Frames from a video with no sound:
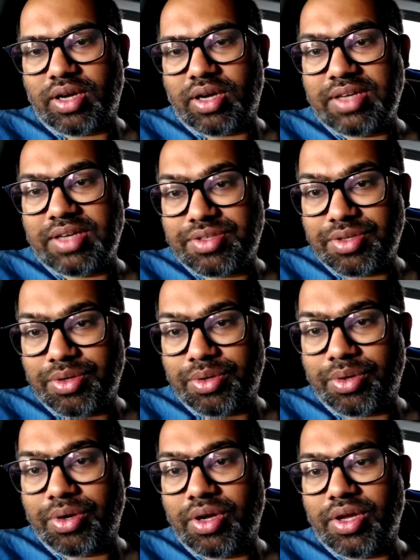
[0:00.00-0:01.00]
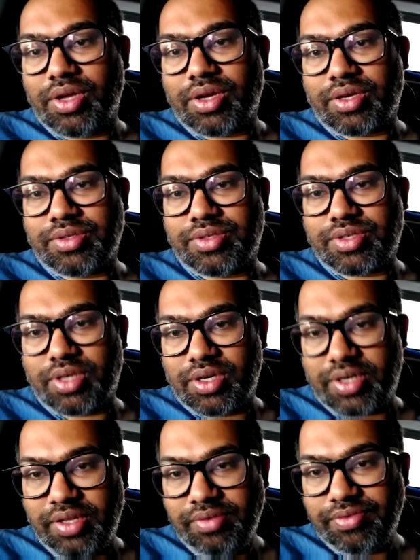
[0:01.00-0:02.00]
ICO
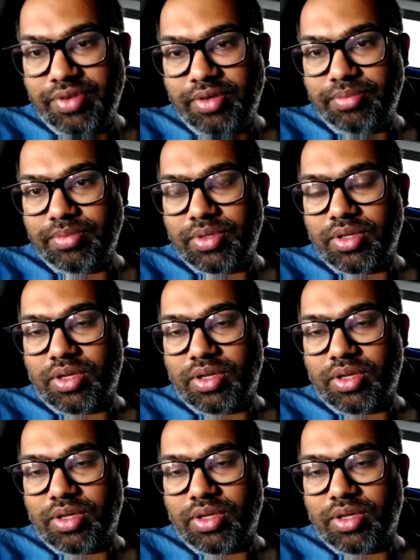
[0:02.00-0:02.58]
consulting firm